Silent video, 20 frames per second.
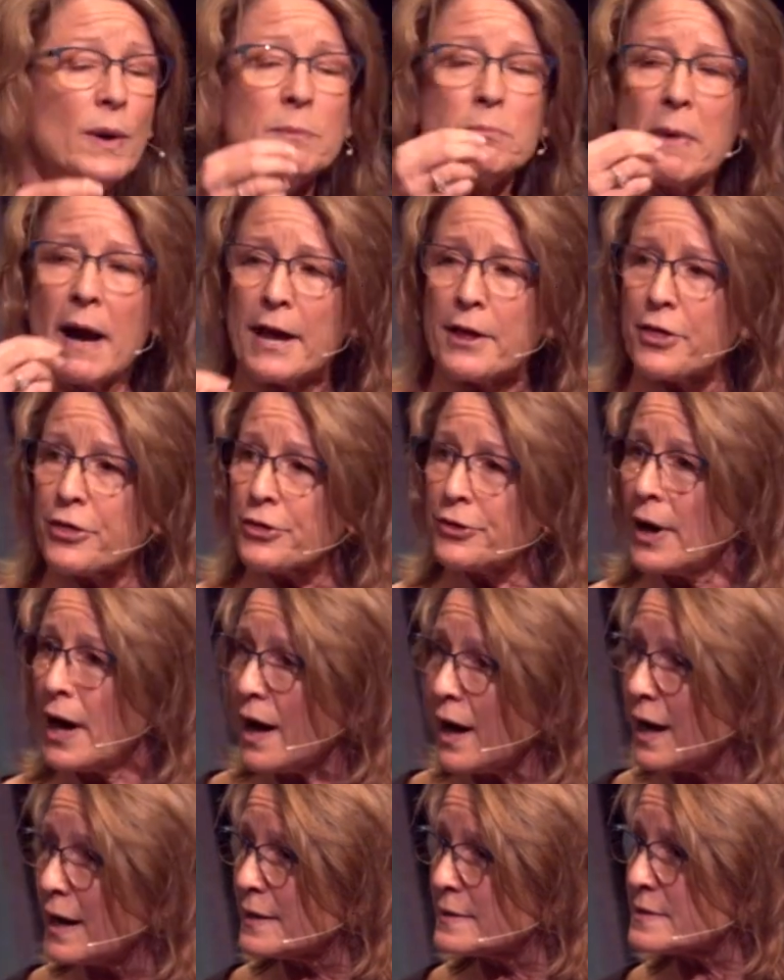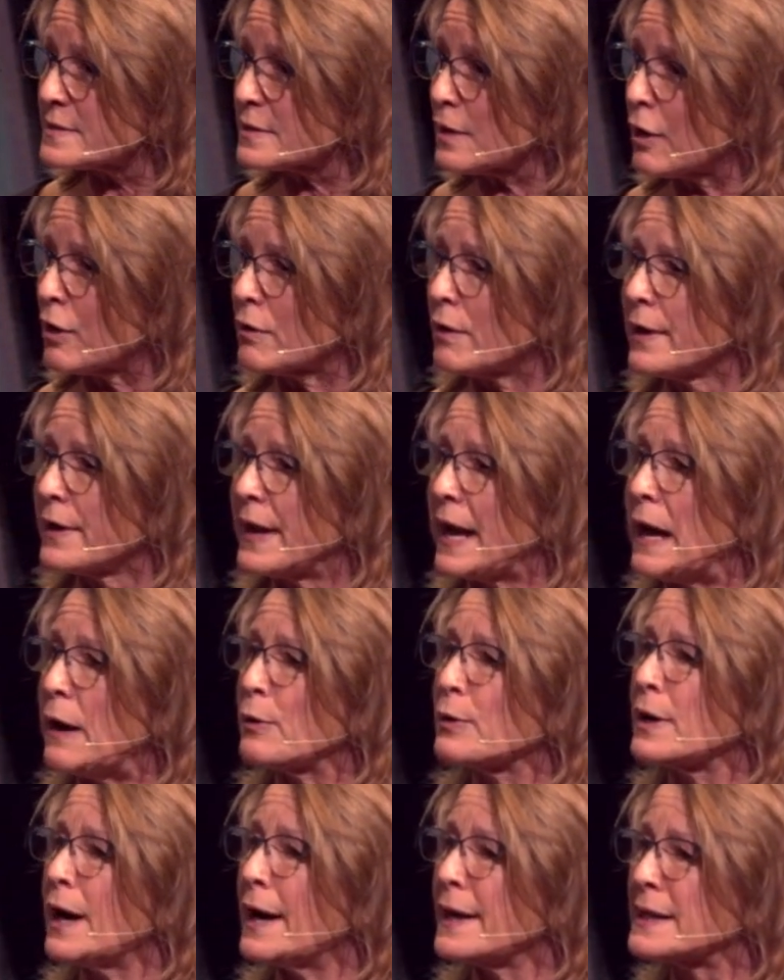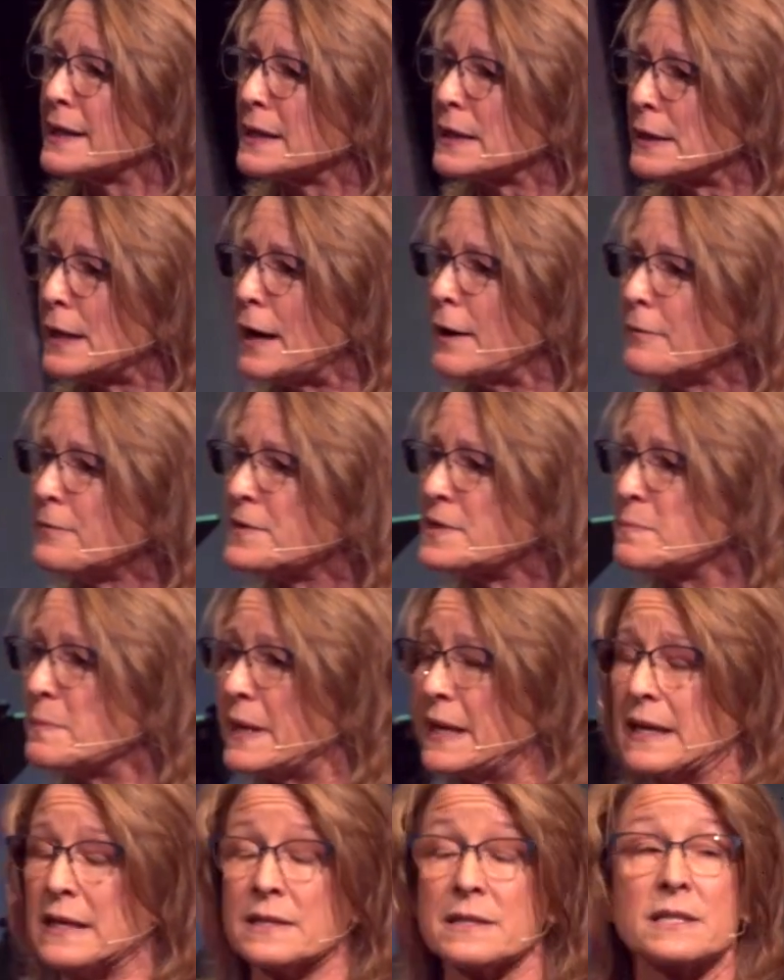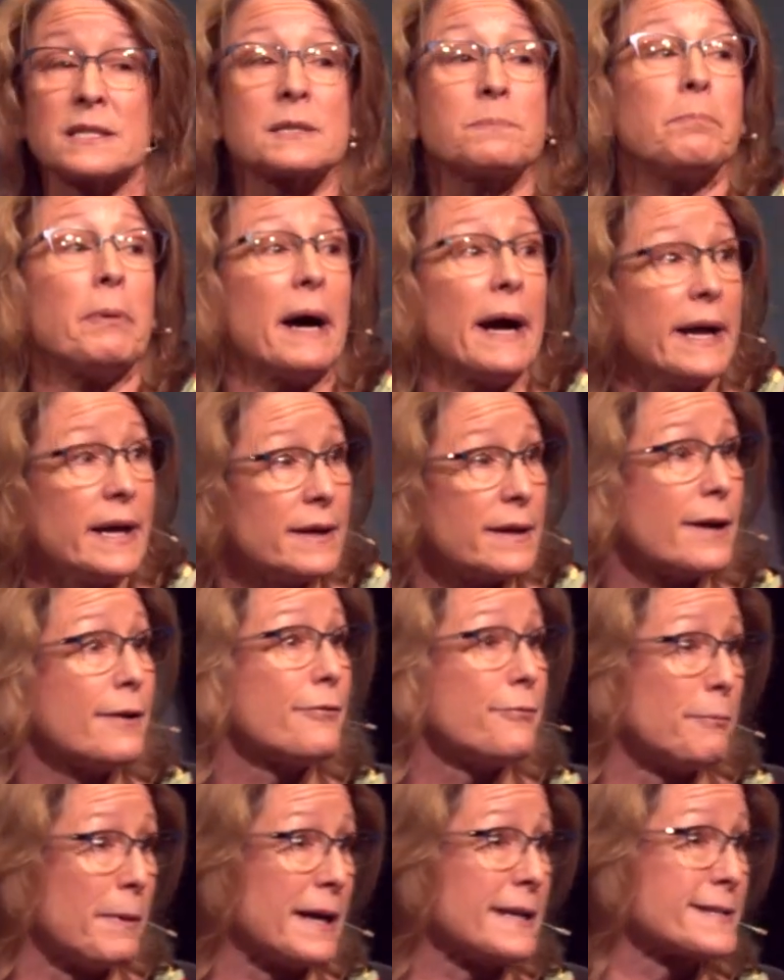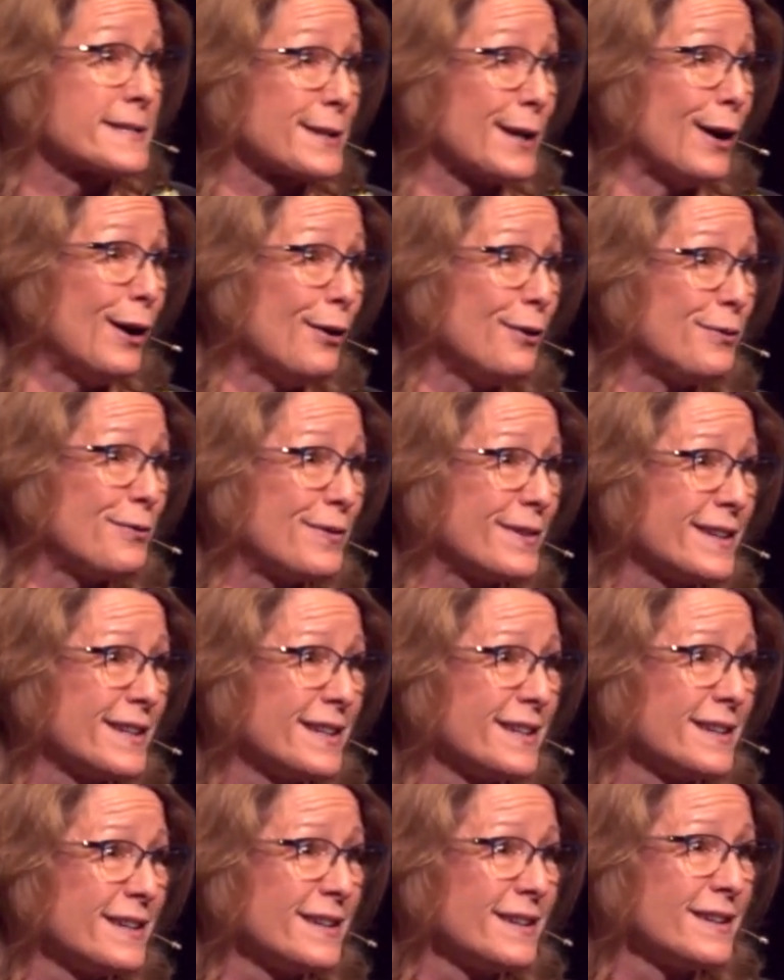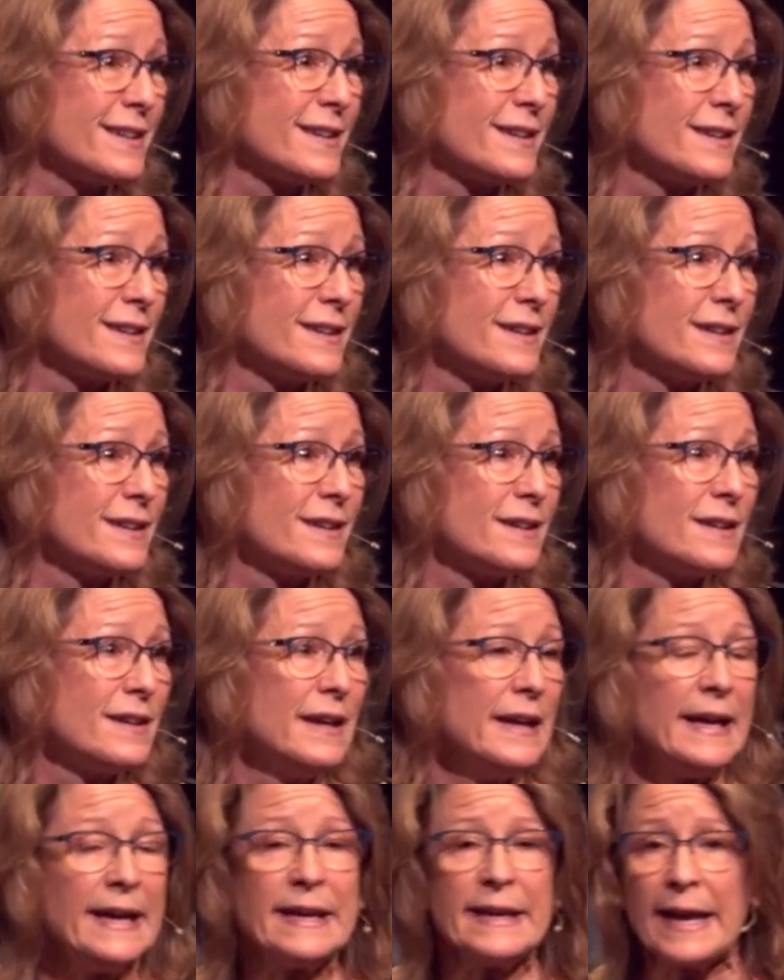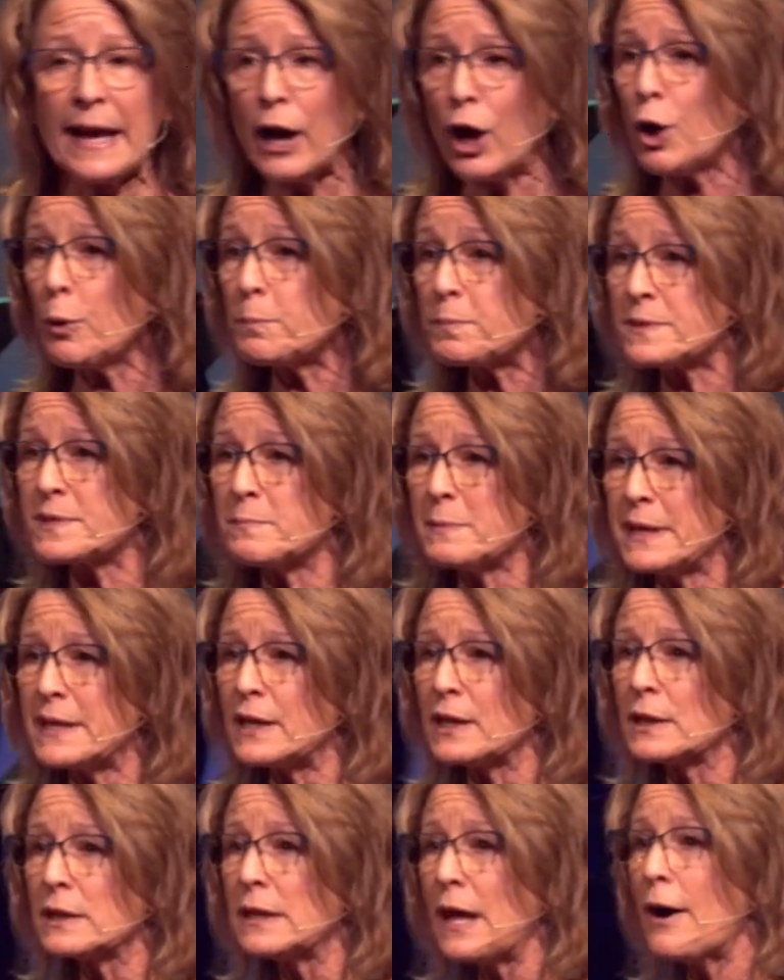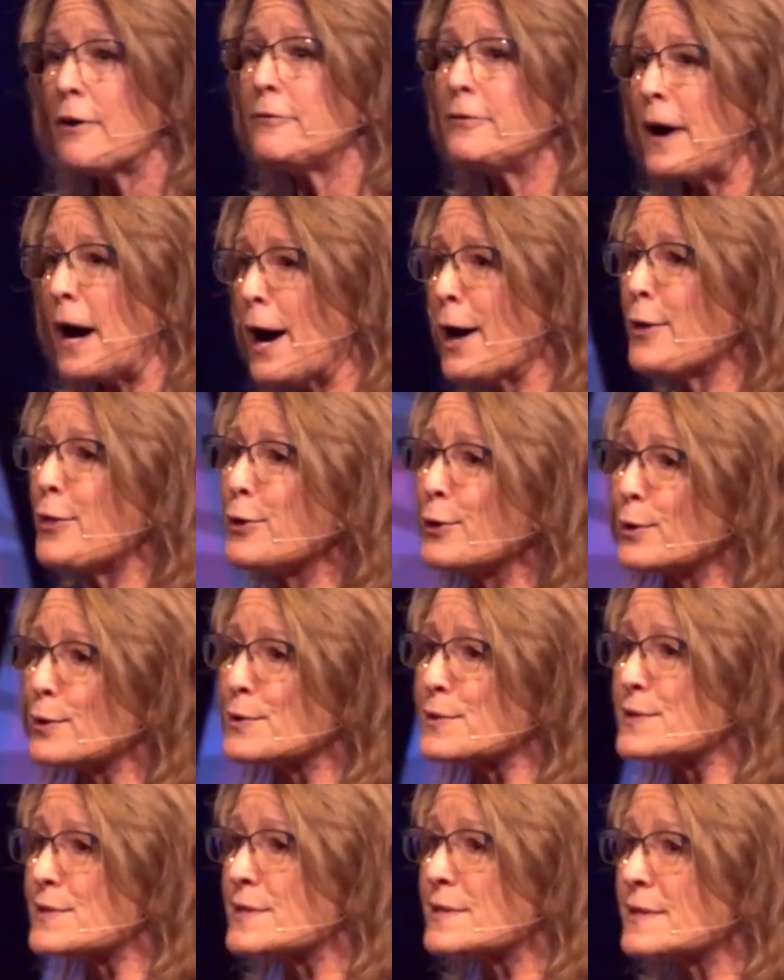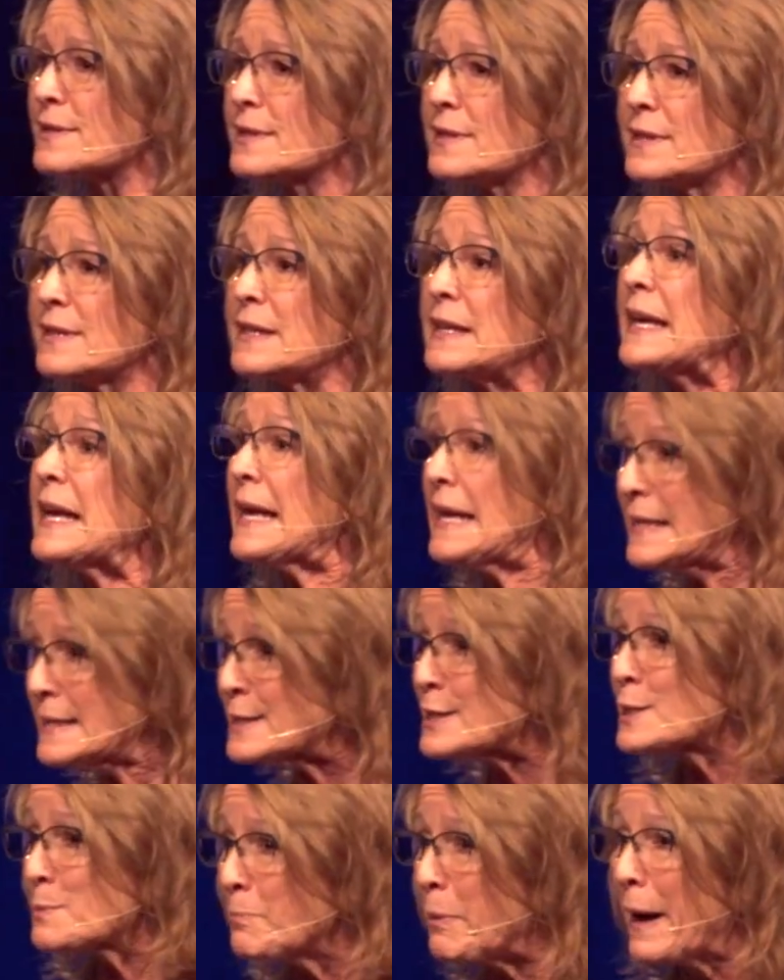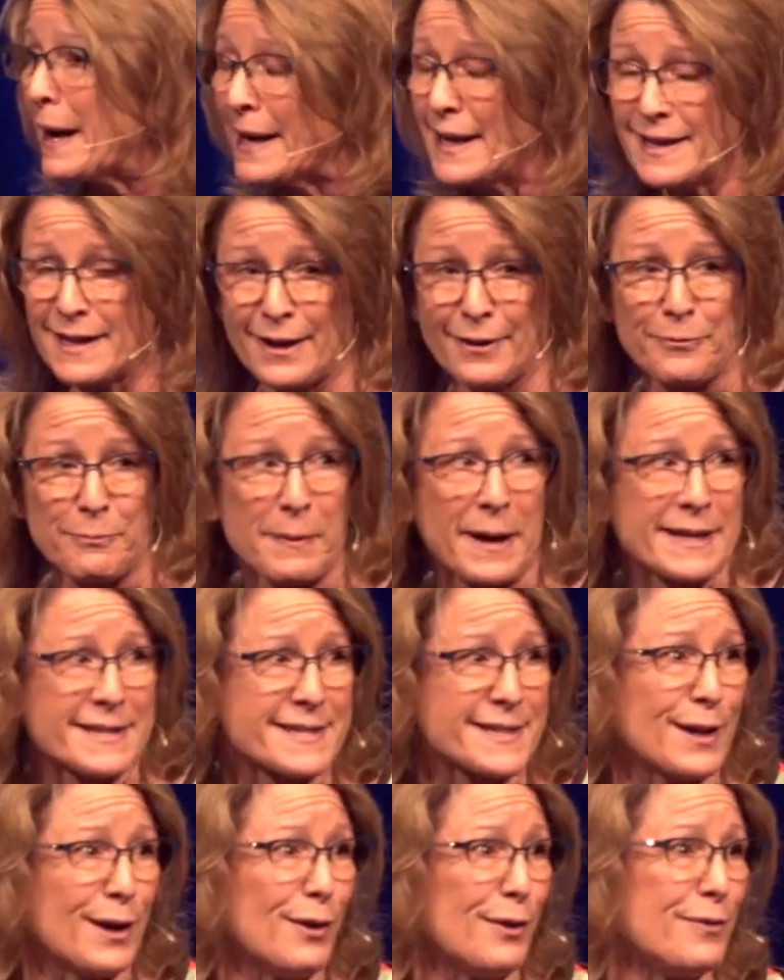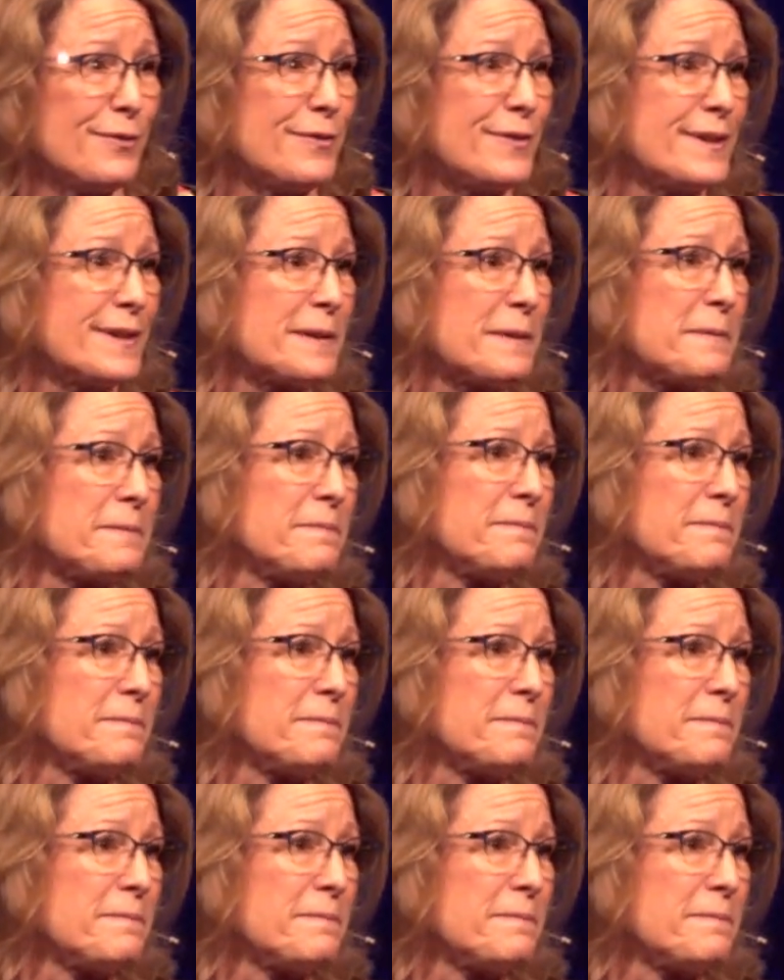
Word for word: When my thoughts are on how God loves me in spite of myself, it helps me to love others in spite of myself.